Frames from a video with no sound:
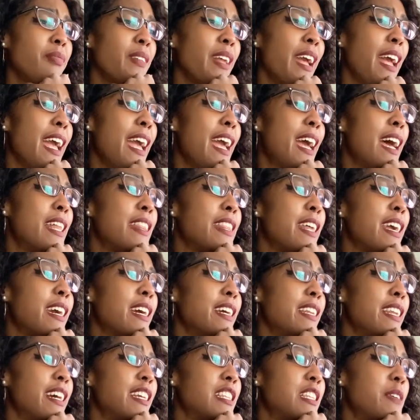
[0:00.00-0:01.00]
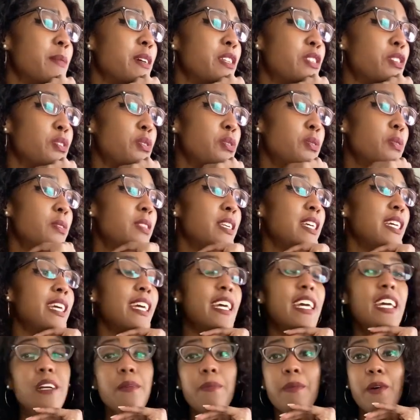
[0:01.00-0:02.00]
And they connected me to the
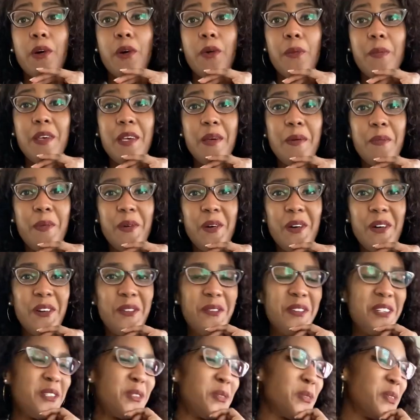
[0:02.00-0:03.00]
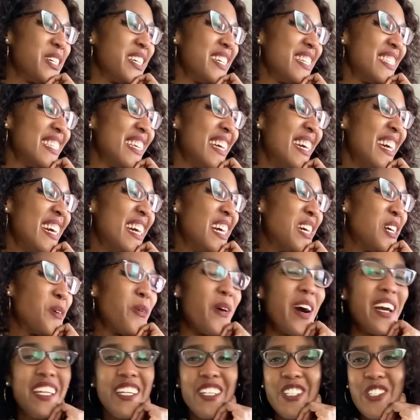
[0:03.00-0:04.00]
Igbo people, which was
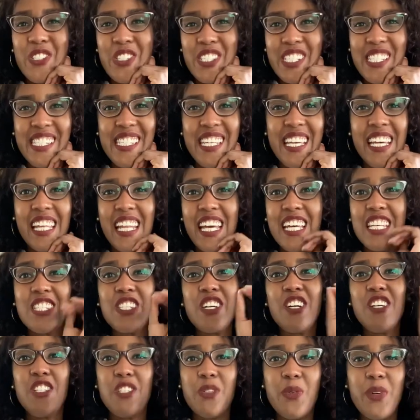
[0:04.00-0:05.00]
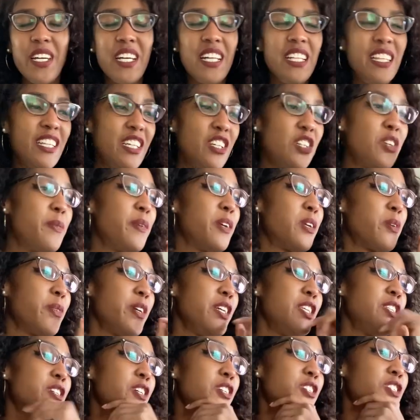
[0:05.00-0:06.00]
quite interesting. And I start doing a little bit of
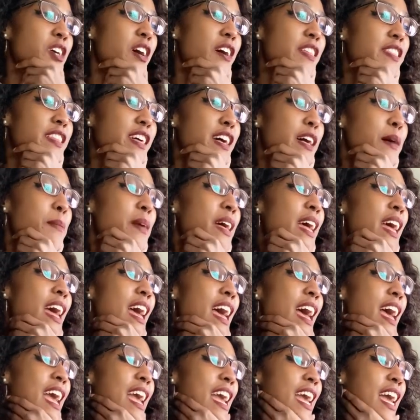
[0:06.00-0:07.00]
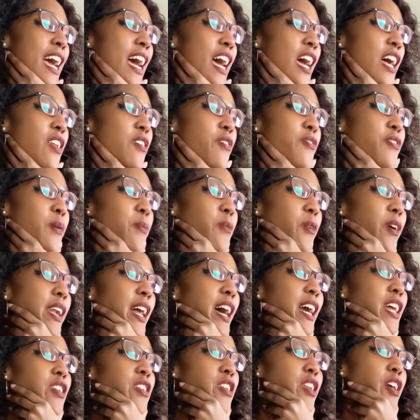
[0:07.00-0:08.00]
research on them. And from what I
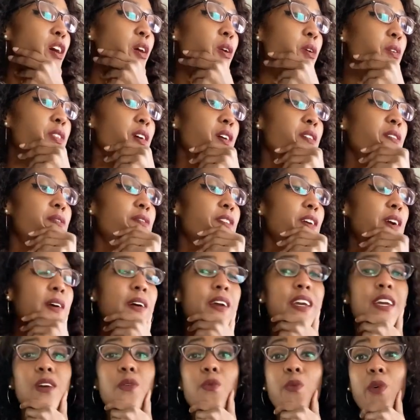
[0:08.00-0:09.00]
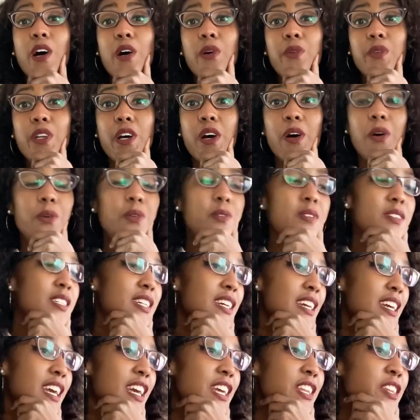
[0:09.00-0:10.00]
know, they're very well known
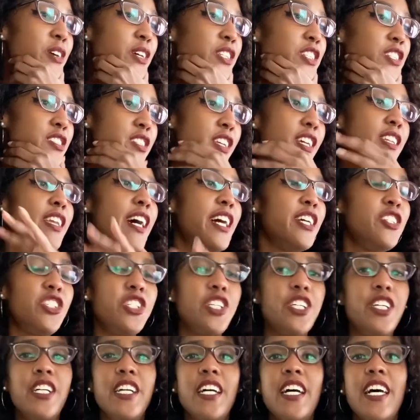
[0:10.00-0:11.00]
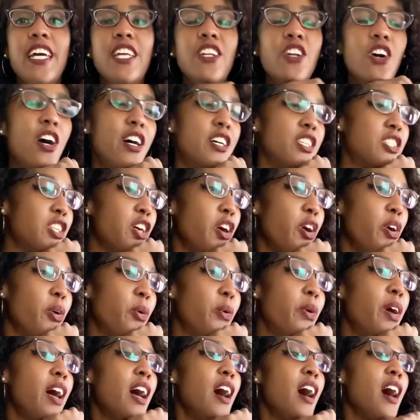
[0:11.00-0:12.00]
in Nigeria. And also
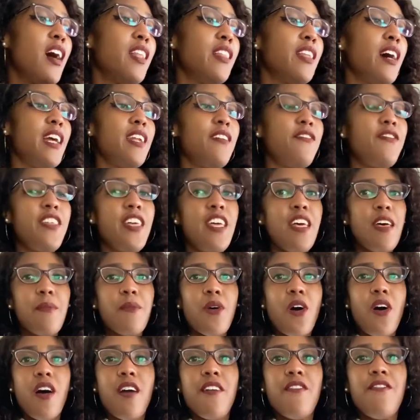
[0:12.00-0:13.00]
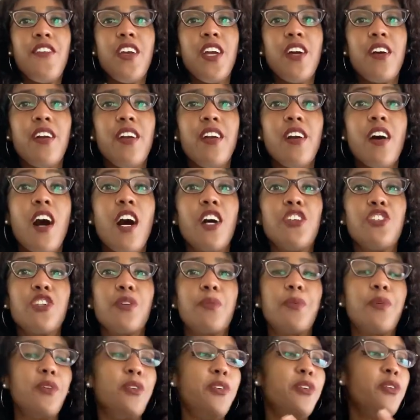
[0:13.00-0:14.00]
a lot of them are very
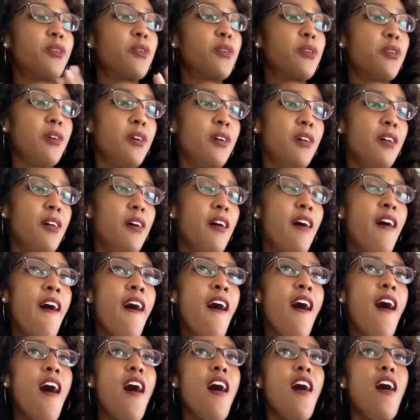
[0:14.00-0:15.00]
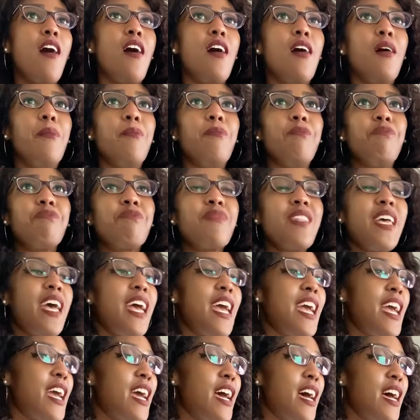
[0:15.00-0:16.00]
entrepreneurial.
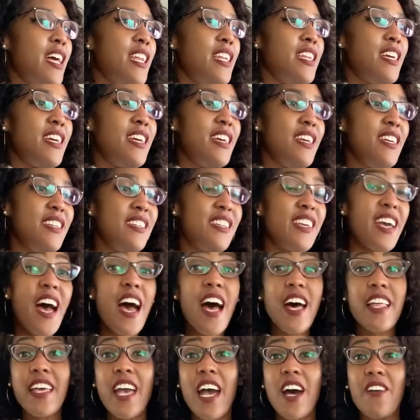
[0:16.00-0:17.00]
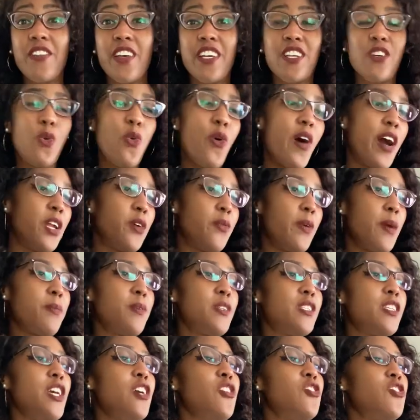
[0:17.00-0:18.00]
And yeah, they have like quite a
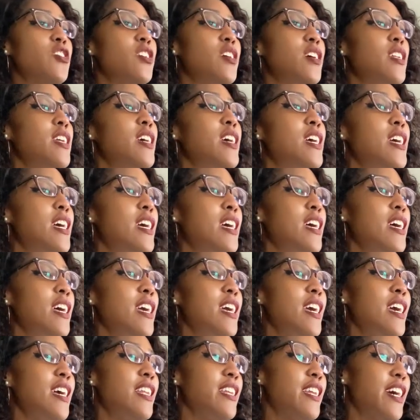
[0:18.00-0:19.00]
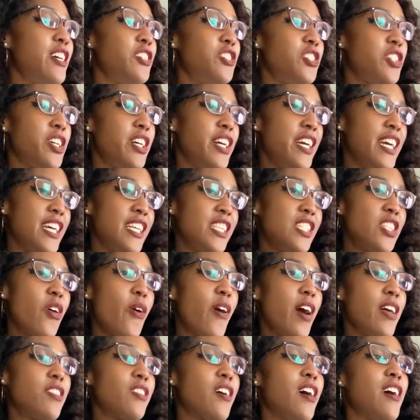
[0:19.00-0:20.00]
reputation in Nigeria. So I
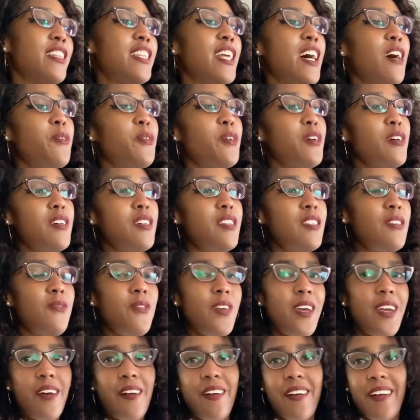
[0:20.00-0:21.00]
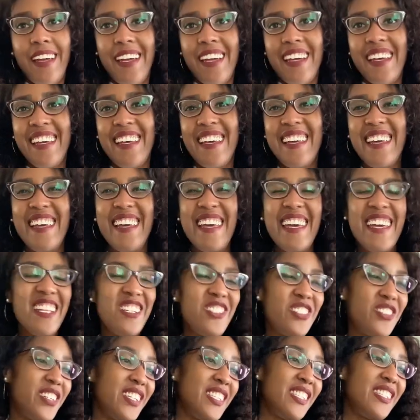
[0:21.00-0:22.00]
thought that was very
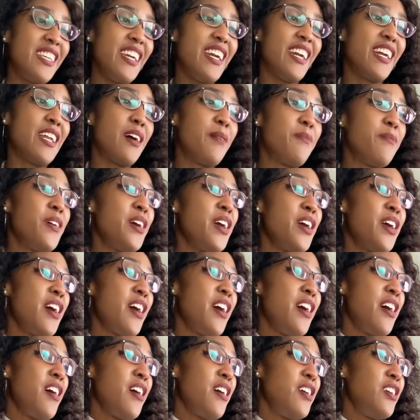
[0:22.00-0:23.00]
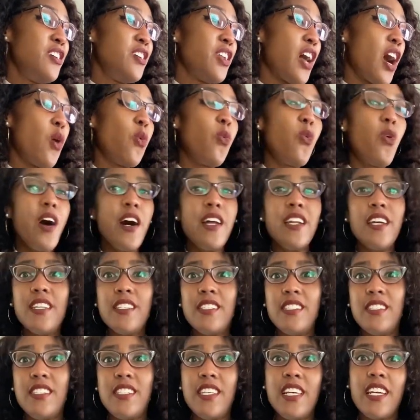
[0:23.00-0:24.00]
interesting. And I want to
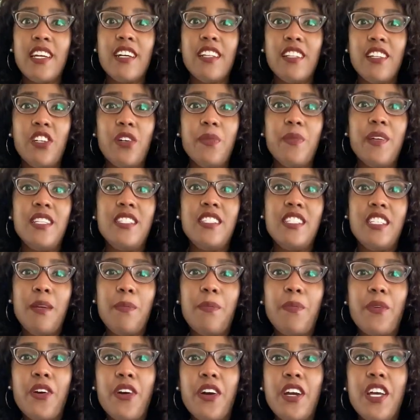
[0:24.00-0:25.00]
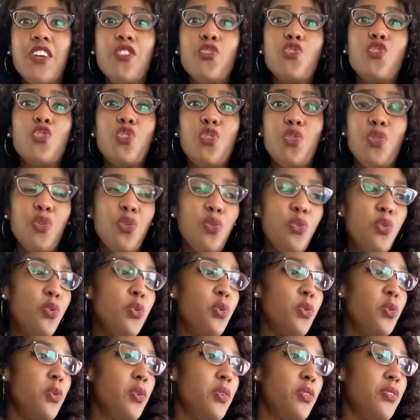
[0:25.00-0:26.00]
dig a little bit deeper
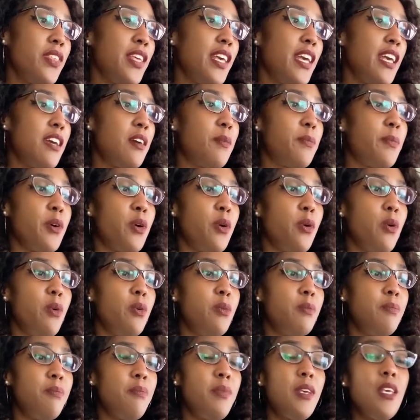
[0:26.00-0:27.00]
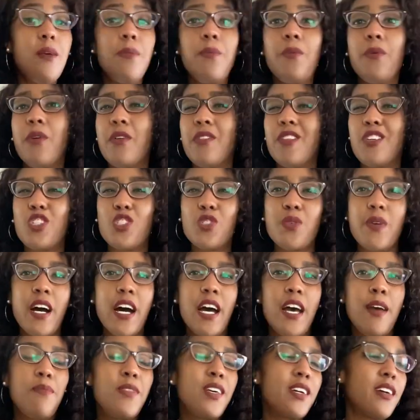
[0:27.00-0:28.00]
into the Igbo people, the
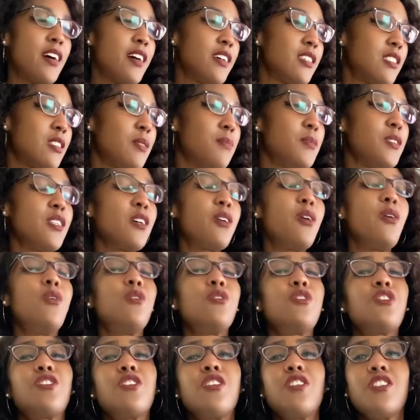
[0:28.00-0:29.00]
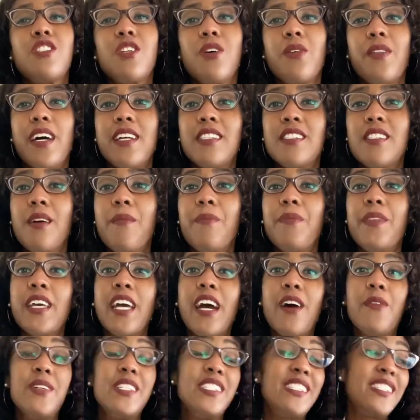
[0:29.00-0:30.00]
tribe, the customs, the culture. So that's something I
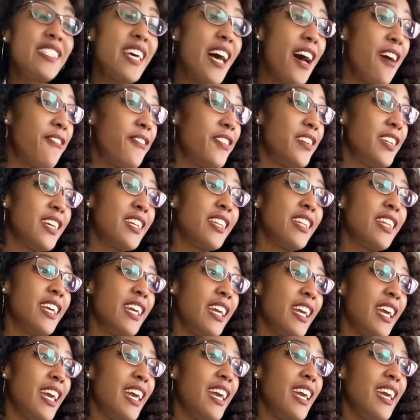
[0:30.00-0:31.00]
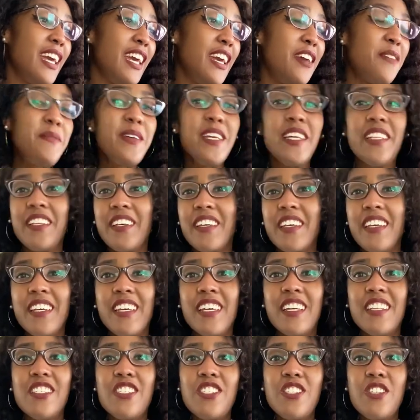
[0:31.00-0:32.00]
would definitely be looking
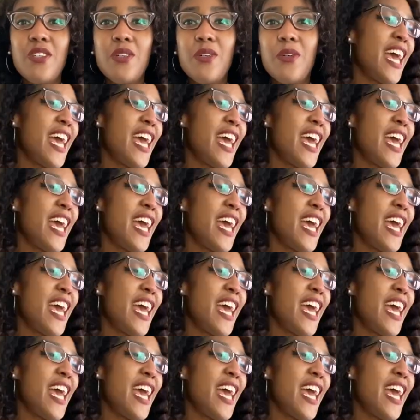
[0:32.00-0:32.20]
into.